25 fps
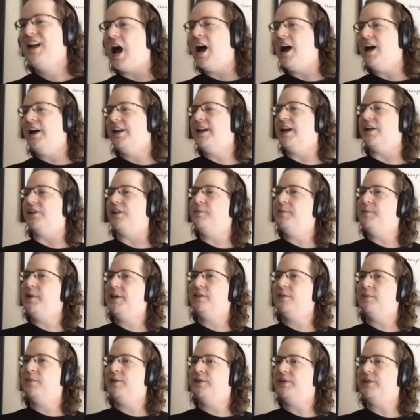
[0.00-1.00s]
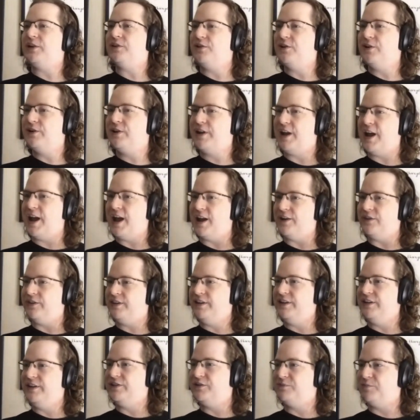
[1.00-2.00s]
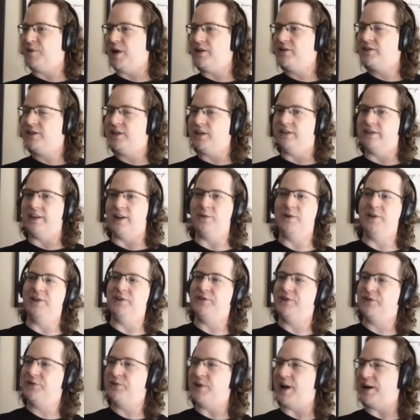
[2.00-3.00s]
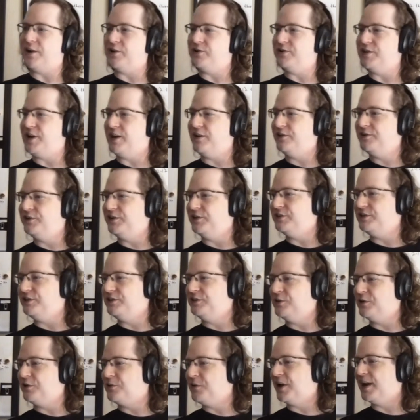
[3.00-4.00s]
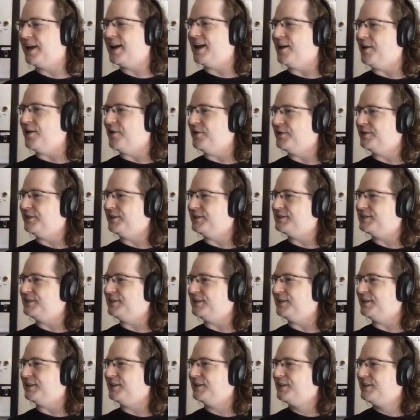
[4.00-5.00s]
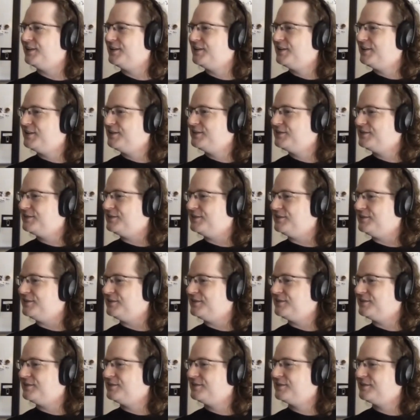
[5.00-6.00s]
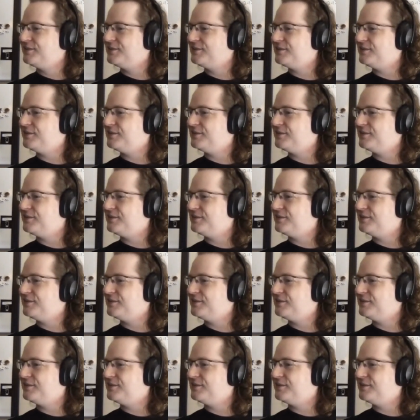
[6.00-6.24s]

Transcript: Uh, yeah, let me let me take a look at the spreadsheet that we use to track our challenges nice. and do a quick count. That's awesome. See.